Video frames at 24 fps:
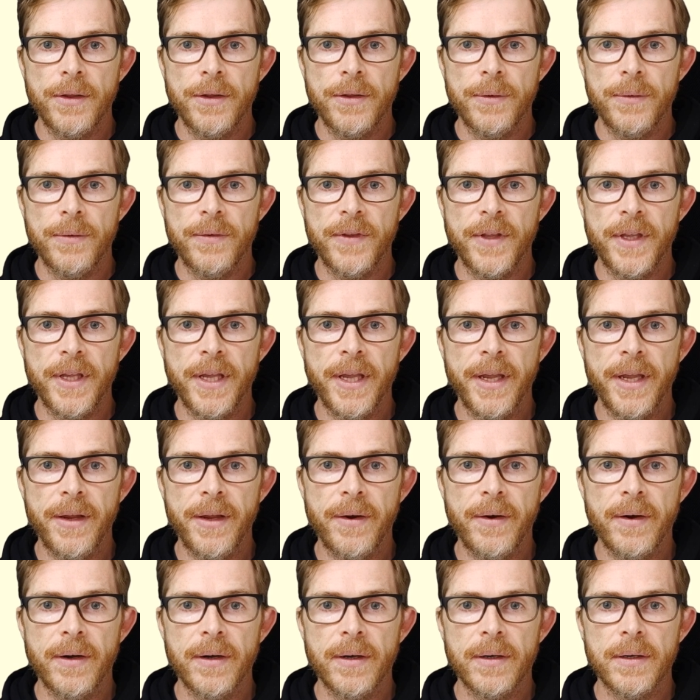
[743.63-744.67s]
You see
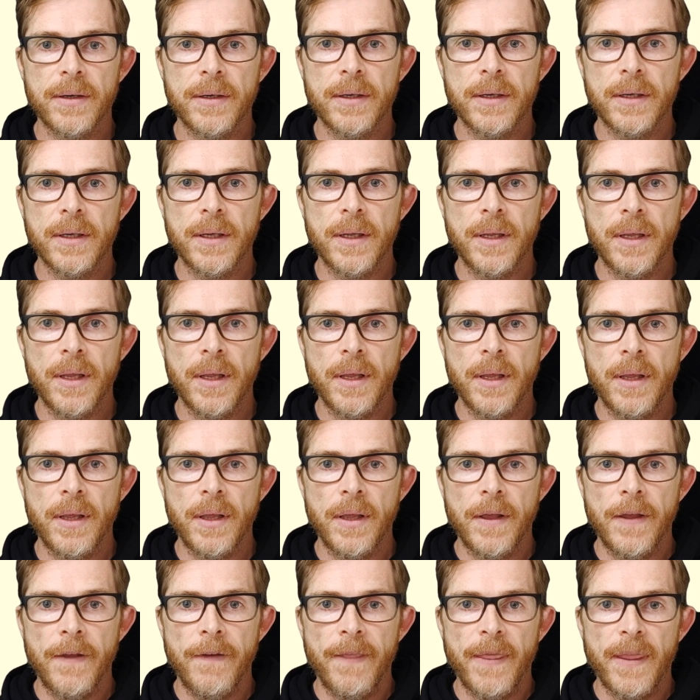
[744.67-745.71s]
here,
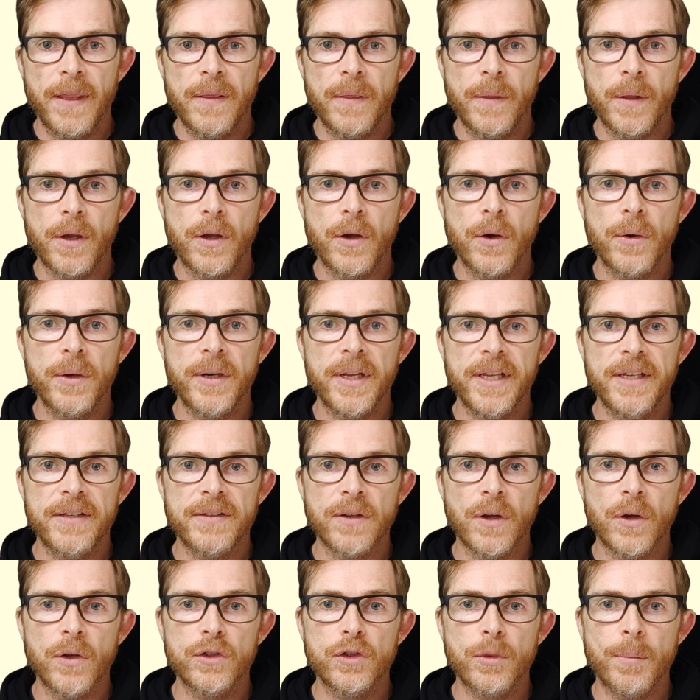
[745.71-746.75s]
the code is
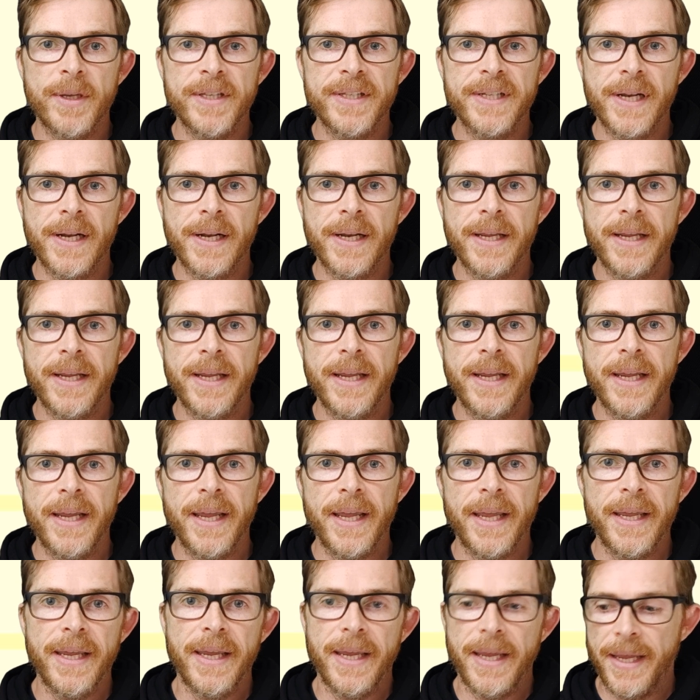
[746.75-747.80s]
automatically
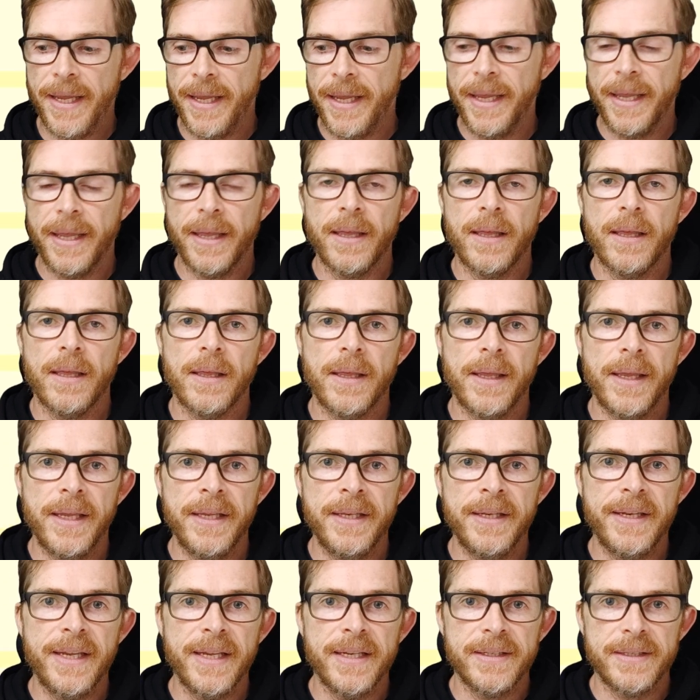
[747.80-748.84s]

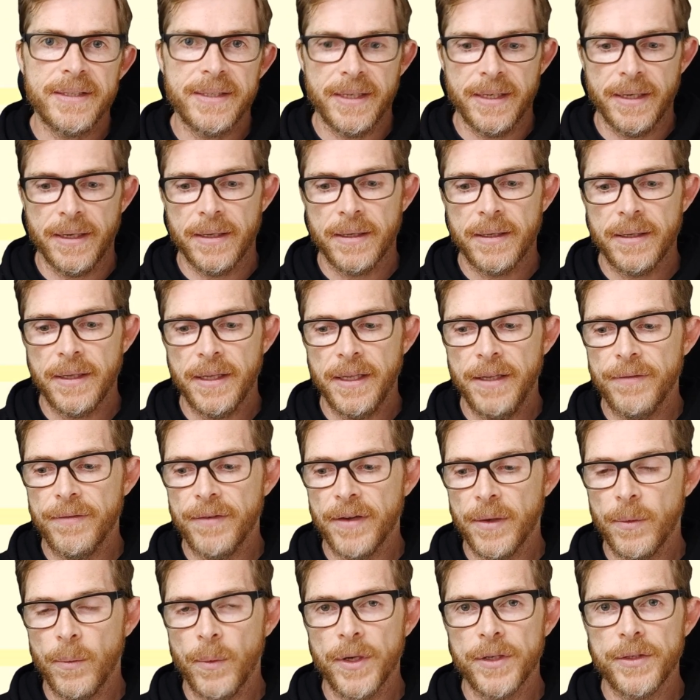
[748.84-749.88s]
indented. If
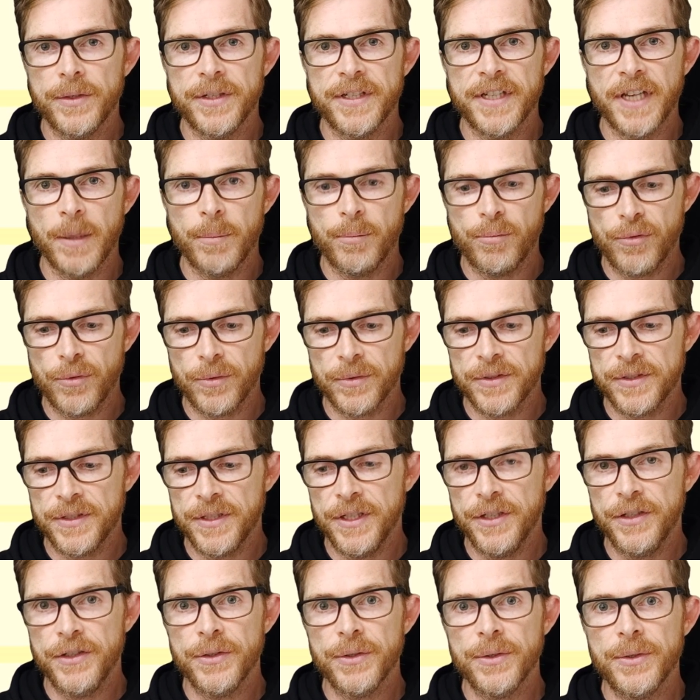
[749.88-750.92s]
I were to type
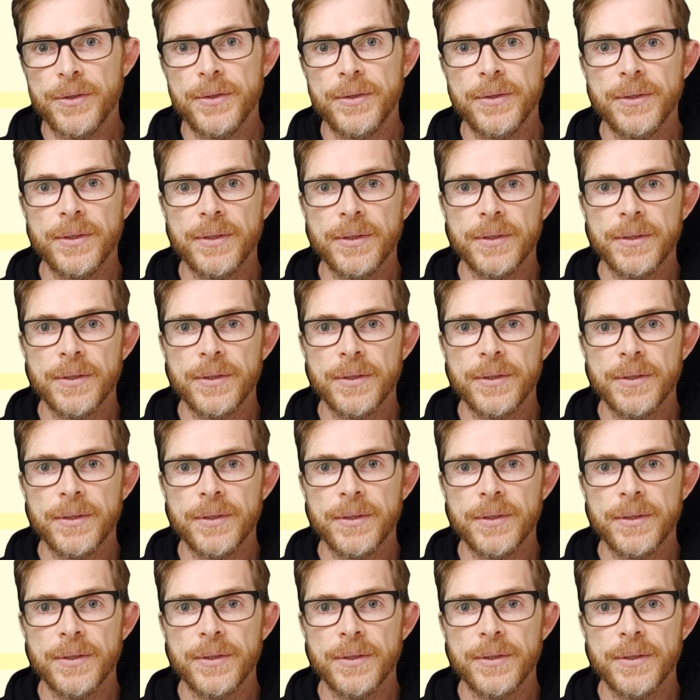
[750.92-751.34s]
procedure,